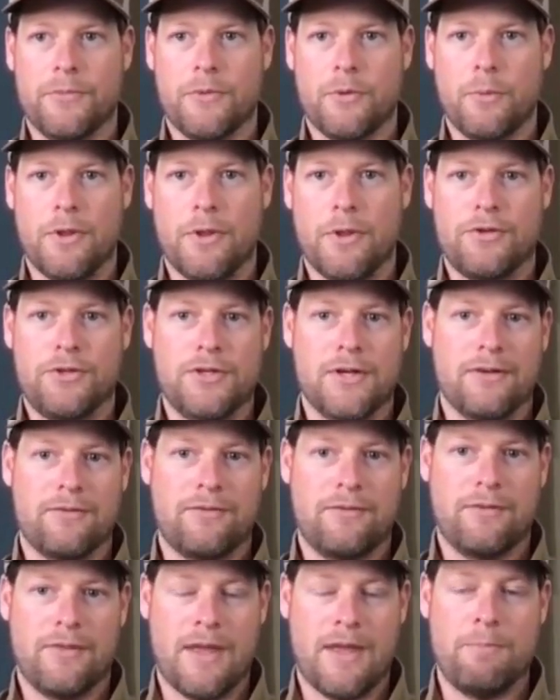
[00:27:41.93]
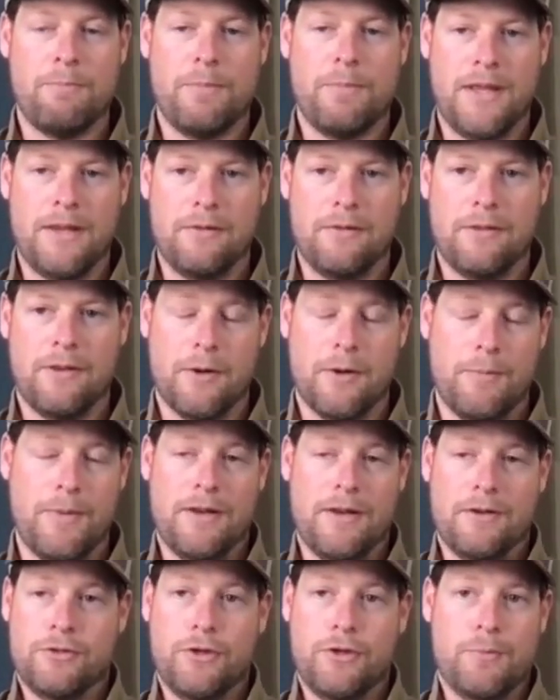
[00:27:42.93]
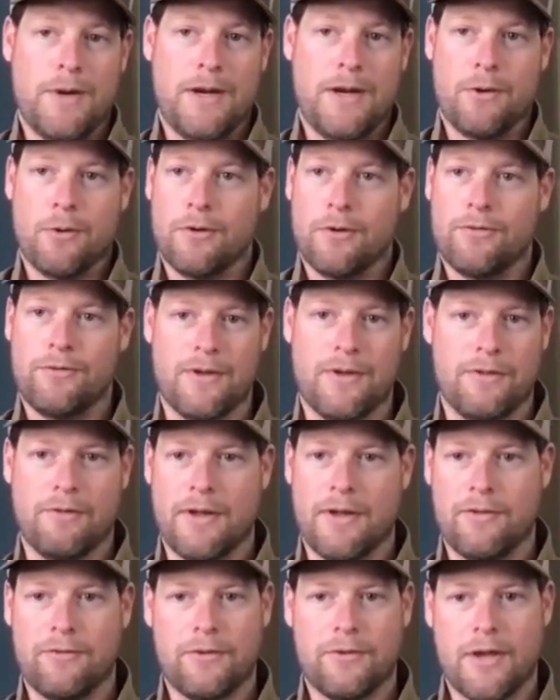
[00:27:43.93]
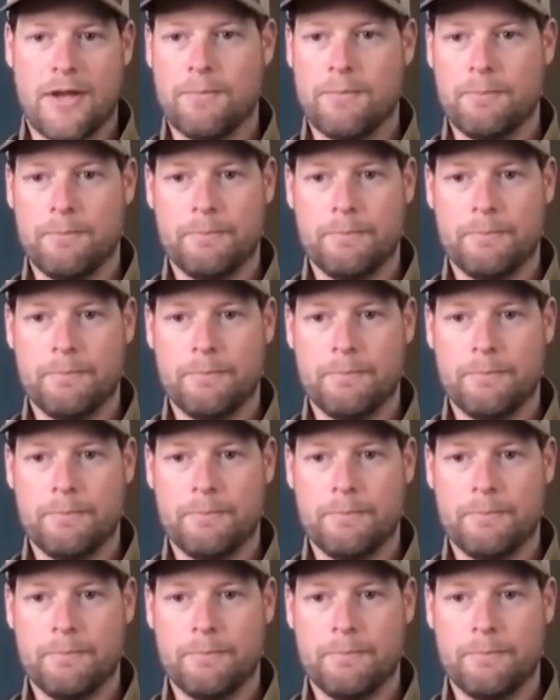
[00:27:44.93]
With just there being too many horses on the landscape.